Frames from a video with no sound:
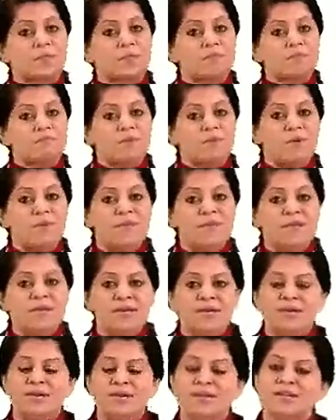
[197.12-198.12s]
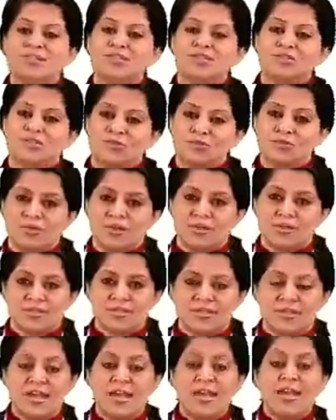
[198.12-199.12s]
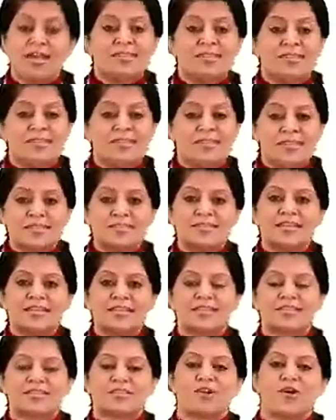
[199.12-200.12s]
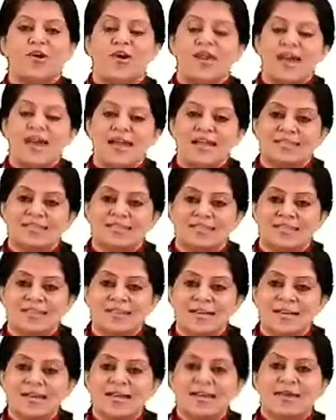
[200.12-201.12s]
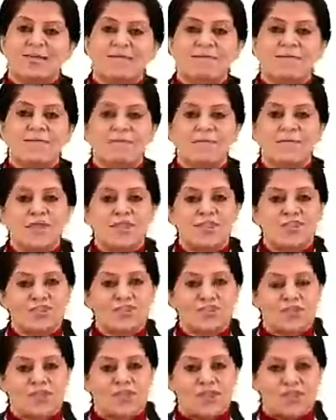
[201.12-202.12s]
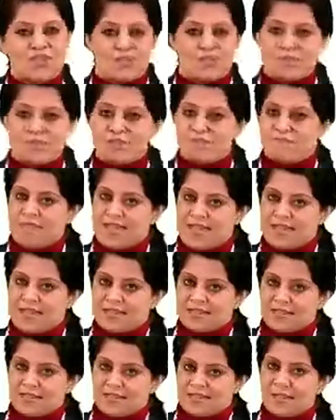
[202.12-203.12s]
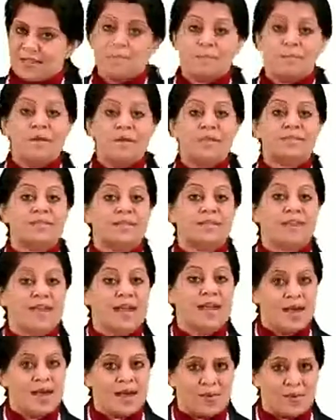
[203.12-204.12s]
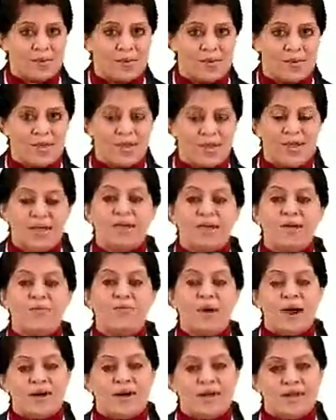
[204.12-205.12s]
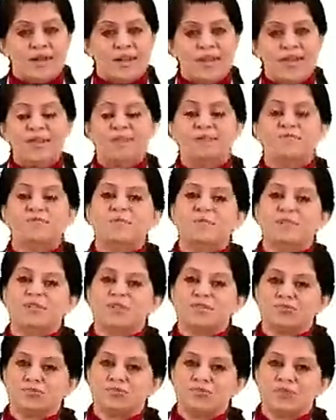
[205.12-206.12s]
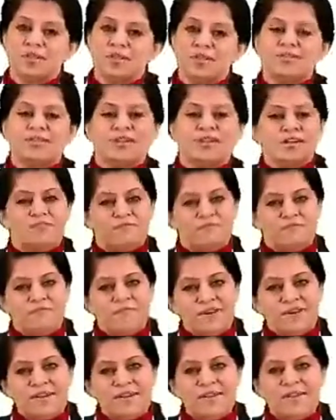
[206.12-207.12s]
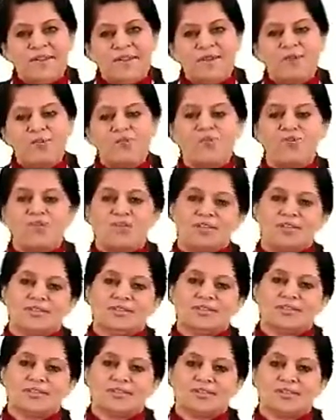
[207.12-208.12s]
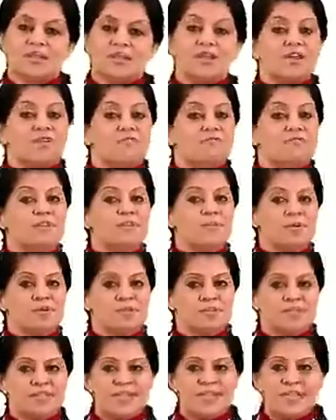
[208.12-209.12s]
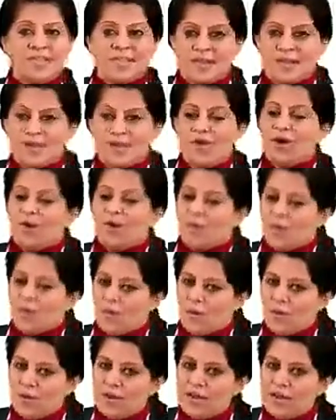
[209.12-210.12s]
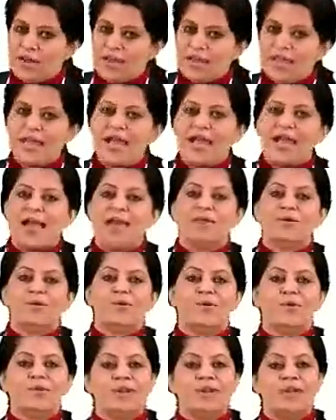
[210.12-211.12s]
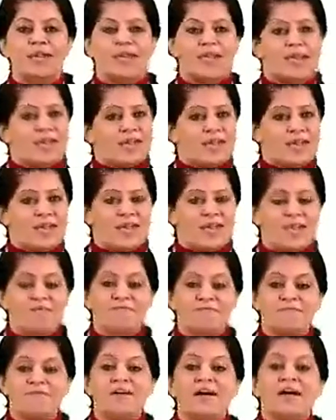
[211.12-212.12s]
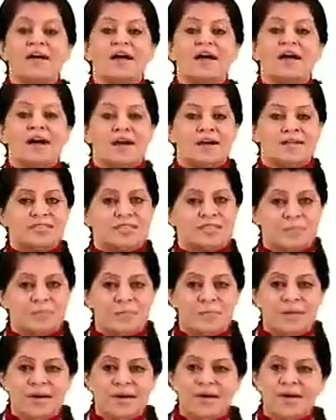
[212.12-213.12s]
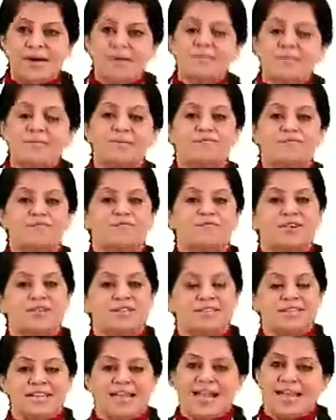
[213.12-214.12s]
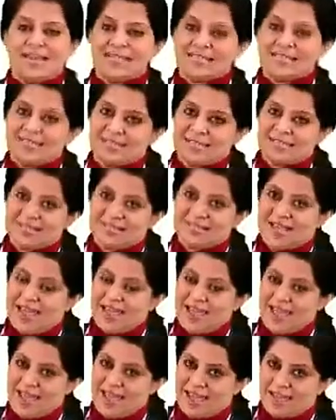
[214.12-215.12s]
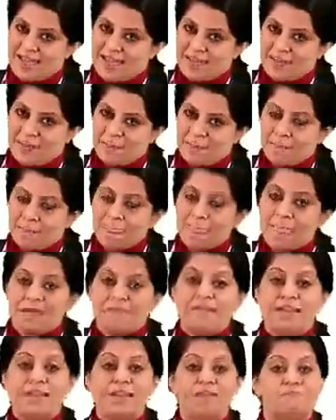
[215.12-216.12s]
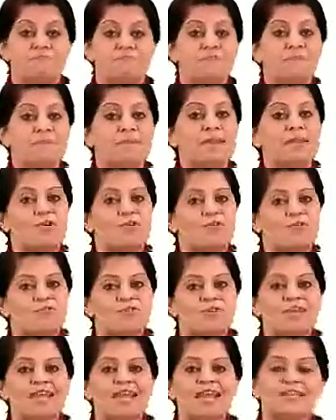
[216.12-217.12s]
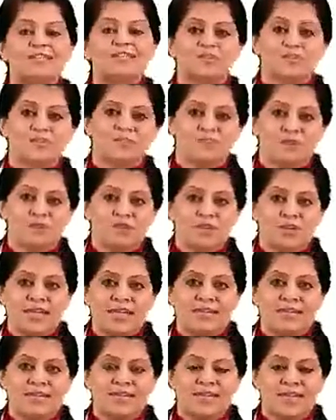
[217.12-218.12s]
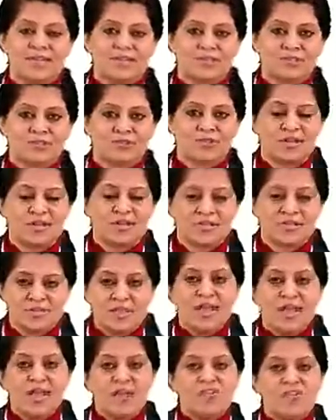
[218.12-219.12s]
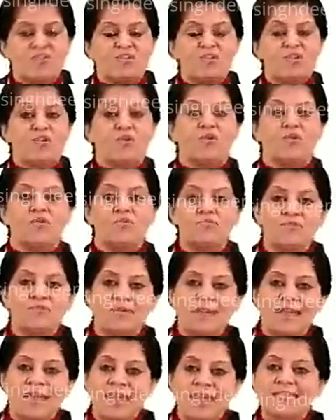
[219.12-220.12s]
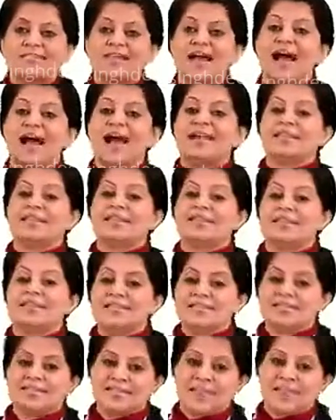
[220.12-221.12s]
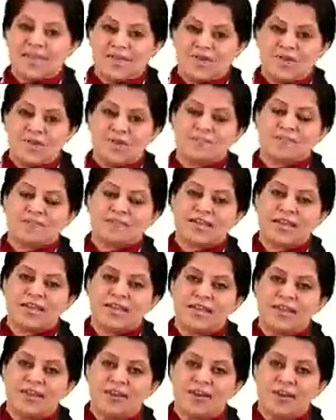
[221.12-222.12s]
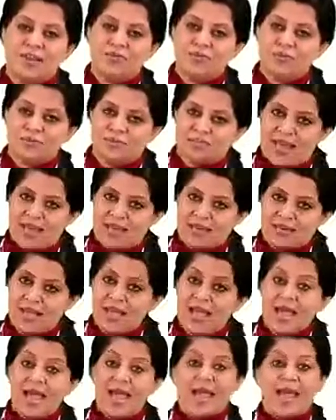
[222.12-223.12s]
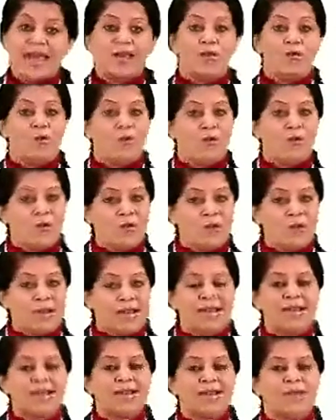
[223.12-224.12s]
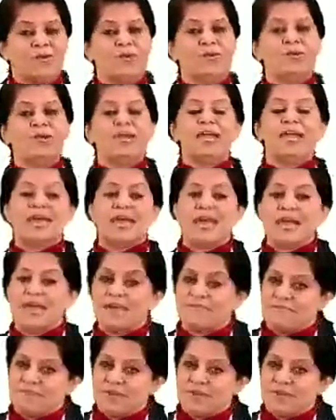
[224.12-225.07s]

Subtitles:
From here in, students, this is called as the maturation phase. But now in a woman, students, further oogenesis will proceed only and only if a sperm fertilizes the egg. When a woman ovulates on 14th day, students, she ovulates at this stage of secondary oocyte, and only if